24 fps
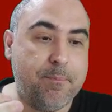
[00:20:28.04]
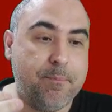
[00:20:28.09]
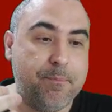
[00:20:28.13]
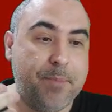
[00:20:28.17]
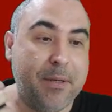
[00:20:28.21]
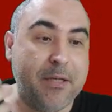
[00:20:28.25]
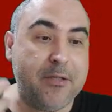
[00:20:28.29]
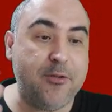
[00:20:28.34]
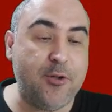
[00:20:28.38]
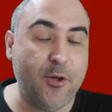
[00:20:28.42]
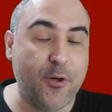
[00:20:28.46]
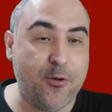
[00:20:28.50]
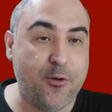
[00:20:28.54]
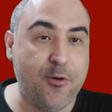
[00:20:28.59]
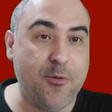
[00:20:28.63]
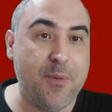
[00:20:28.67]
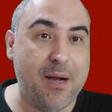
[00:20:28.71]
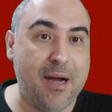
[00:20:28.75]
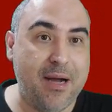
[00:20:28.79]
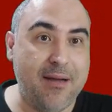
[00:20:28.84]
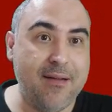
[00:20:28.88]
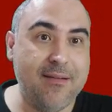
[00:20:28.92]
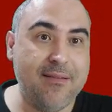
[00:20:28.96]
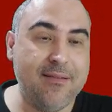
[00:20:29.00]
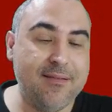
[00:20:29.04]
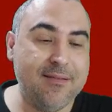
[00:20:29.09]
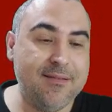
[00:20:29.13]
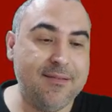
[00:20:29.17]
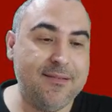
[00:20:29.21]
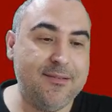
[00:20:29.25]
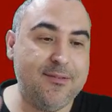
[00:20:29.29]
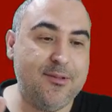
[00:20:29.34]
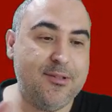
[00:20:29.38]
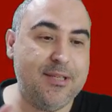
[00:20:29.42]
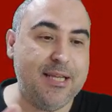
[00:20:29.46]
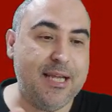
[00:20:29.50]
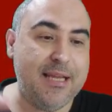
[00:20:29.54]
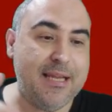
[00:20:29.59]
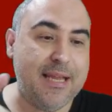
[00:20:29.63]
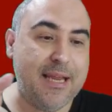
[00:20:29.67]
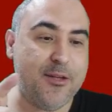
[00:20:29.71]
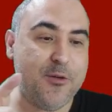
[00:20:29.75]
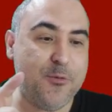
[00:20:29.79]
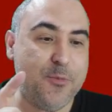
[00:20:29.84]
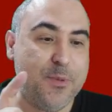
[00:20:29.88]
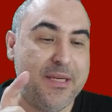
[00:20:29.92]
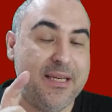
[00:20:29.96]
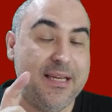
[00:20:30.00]
Patokuma. So
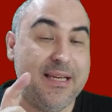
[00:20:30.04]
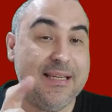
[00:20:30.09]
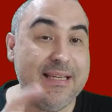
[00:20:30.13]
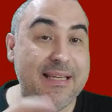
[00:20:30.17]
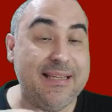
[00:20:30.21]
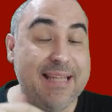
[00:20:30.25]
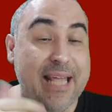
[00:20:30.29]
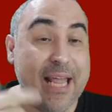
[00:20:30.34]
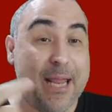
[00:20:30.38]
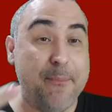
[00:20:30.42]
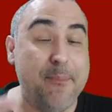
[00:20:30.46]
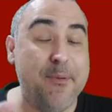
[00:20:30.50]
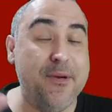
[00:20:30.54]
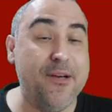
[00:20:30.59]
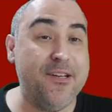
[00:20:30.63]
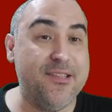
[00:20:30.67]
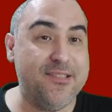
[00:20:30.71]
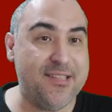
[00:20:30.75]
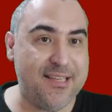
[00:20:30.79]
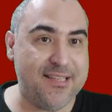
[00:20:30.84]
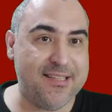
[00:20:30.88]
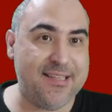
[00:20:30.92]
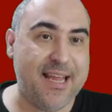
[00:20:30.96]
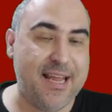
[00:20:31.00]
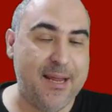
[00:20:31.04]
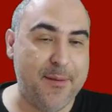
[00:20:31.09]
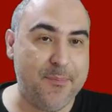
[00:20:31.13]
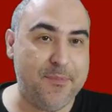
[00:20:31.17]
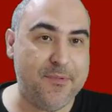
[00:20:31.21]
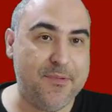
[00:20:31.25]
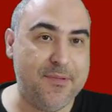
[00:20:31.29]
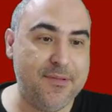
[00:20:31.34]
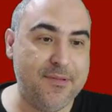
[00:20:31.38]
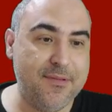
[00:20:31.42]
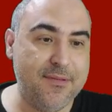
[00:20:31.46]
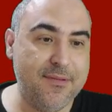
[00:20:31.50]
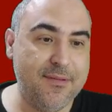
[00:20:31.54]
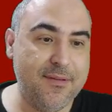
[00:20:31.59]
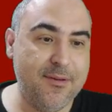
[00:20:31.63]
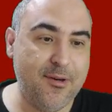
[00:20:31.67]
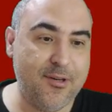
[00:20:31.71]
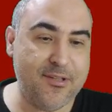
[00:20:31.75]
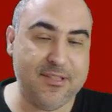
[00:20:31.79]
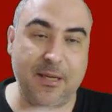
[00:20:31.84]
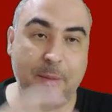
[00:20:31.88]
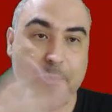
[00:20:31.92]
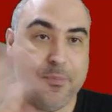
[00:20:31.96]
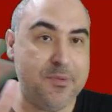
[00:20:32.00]
that would be the tapirs escaped,
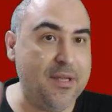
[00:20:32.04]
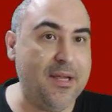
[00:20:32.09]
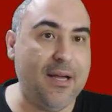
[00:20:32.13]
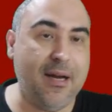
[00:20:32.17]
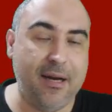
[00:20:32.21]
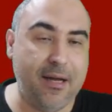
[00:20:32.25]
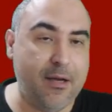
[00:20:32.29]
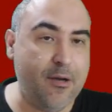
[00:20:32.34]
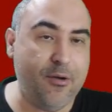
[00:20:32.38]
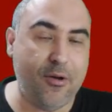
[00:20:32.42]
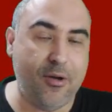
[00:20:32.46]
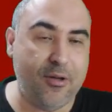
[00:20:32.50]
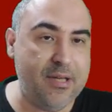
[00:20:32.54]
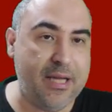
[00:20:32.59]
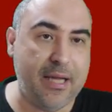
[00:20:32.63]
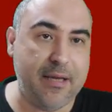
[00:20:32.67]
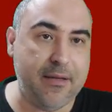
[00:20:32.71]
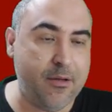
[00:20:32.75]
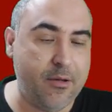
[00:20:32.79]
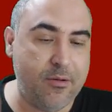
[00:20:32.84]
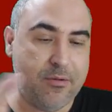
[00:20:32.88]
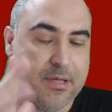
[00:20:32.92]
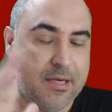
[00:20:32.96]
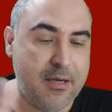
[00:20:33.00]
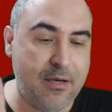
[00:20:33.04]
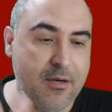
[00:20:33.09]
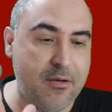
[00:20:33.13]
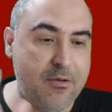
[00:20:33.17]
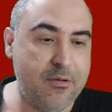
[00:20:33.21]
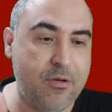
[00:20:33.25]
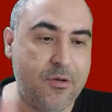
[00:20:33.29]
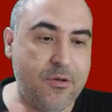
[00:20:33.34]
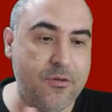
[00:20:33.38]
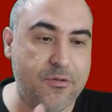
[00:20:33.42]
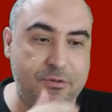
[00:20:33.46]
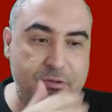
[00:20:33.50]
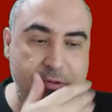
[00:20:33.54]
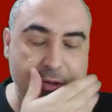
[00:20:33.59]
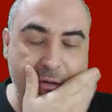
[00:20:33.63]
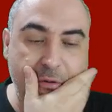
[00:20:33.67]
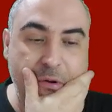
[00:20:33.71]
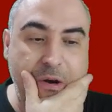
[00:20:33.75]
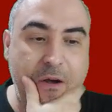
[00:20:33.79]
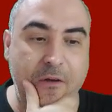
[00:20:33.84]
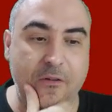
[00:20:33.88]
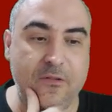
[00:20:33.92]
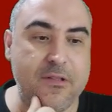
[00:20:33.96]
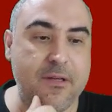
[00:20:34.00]
or something on those
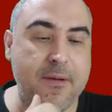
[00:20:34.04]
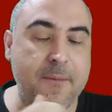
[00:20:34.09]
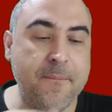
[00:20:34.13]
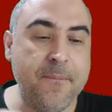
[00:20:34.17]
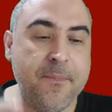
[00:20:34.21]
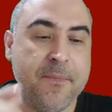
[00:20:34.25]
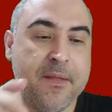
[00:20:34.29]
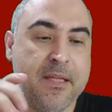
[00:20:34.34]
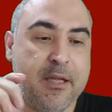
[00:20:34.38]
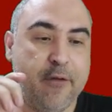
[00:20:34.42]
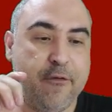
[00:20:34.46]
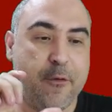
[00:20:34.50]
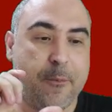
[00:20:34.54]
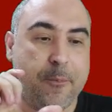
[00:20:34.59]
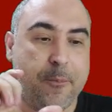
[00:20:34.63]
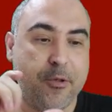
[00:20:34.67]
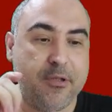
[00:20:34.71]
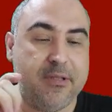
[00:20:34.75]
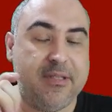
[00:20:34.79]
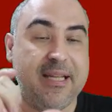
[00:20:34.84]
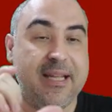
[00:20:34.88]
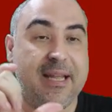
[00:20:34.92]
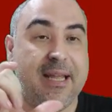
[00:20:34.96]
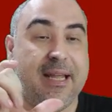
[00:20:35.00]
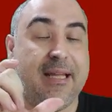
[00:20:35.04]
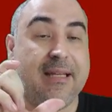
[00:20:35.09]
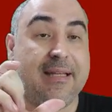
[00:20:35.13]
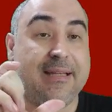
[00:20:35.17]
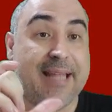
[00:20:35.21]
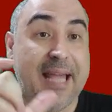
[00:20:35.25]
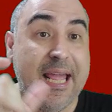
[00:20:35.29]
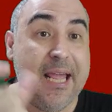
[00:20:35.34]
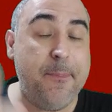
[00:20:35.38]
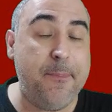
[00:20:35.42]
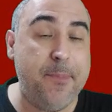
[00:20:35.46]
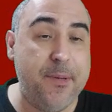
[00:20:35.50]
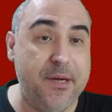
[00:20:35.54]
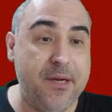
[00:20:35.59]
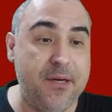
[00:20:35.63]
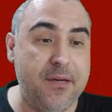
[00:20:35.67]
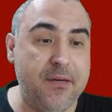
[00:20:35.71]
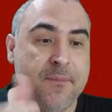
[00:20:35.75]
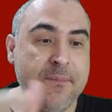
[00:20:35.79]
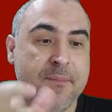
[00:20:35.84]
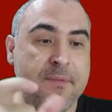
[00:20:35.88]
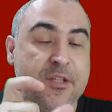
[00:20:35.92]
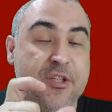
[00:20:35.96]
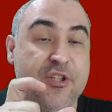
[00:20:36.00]
grounds. If you put the
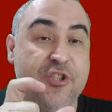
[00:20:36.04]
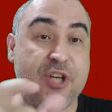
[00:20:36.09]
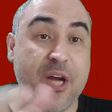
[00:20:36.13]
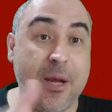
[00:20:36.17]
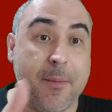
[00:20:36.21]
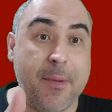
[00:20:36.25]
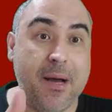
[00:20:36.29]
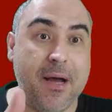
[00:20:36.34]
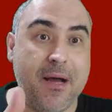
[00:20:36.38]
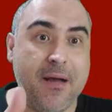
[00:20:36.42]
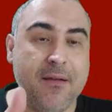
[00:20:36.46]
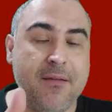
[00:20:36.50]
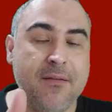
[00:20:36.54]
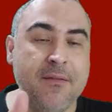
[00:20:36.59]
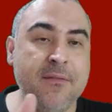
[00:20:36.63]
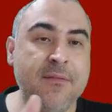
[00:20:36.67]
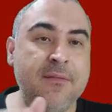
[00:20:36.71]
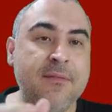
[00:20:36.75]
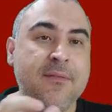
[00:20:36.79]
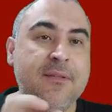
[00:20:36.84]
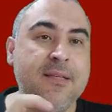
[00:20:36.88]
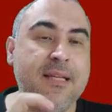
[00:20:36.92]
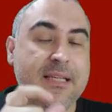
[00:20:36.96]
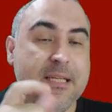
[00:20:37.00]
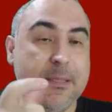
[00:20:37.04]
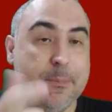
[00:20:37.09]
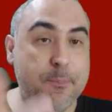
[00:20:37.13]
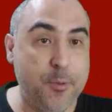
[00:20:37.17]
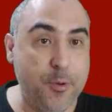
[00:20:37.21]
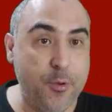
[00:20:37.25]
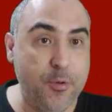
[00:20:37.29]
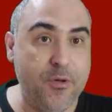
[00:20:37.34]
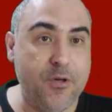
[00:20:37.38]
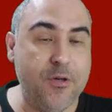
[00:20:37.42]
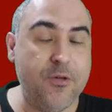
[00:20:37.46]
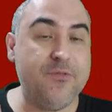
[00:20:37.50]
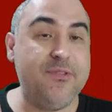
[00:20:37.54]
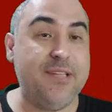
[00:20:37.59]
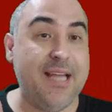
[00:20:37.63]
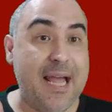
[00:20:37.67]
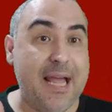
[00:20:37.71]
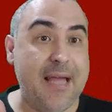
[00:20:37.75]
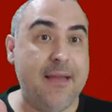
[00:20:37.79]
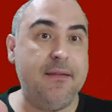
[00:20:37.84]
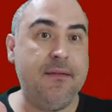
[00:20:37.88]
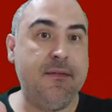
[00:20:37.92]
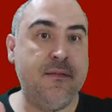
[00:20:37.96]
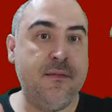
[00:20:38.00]
tapir shama in the plural,
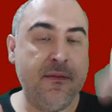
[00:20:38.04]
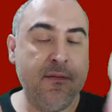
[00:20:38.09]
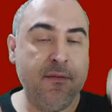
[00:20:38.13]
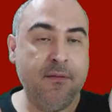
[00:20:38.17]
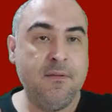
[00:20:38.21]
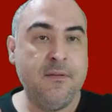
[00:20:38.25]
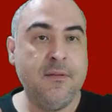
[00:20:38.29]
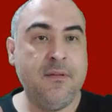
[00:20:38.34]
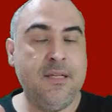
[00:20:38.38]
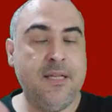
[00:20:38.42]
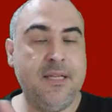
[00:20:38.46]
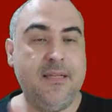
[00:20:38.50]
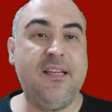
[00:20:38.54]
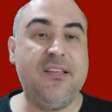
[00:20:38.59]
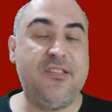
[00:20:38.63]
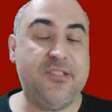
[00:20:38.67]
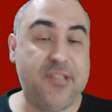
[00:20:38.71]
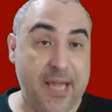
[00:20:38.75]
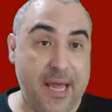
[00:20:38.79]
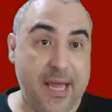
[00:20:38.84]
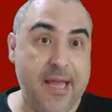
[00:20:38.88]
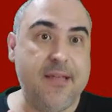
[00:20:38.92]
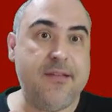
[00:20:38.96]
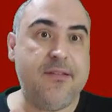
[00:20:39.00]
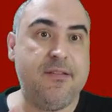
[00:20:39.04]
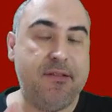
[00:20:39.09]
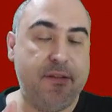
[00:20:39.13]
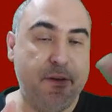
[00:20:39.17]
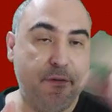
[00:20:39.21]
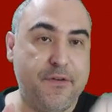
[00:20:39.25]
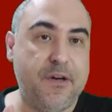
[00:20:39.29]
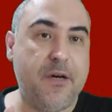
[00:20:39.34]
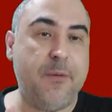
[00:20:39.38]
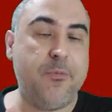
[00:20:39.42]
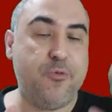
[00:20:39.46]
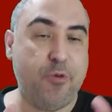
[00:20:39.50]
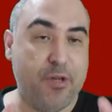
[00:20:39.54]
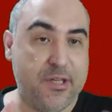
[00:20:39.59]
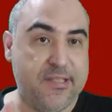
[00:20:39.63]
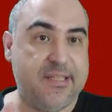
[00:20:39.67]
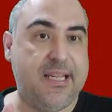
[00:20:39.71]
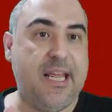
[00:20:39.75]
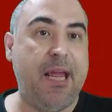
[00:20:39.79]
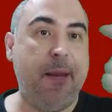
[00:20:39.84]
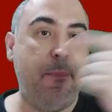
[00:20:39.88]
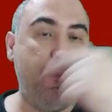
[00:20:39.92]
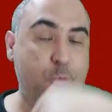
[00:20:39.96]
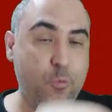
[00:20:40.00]
then in this case the verb to
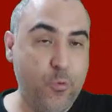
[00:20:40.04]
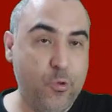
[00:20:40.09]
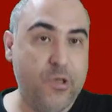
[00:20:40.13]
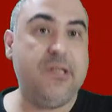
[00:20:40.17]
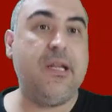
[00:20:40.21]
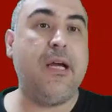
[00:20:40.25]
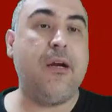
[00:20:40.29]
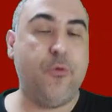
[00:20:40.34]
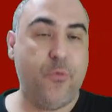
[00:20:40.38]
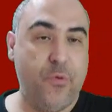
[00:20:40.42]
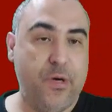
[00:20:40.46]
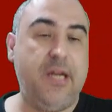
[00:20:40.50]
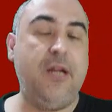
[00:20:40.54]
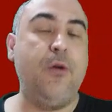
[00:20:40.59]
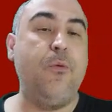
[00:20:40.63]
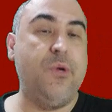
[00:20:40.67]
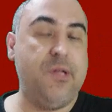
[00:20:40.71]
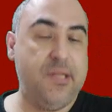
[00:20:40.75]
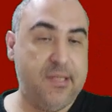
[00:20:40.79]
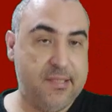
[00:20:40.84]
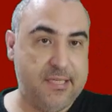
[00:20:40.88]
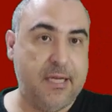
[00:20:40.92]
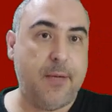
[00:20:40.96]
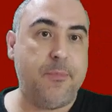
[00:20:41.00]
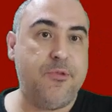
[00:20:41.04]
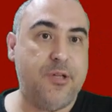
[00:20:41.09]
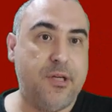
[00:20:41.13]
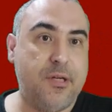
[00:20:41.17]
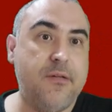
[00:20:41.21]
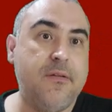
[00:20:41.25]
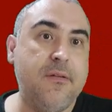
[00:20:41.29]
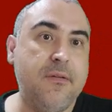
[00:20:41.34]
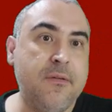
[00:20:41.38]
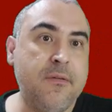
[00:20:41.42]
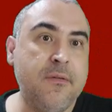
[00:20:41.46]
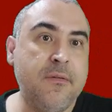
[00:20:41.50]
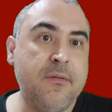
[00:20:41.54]
escape would agree with the subject.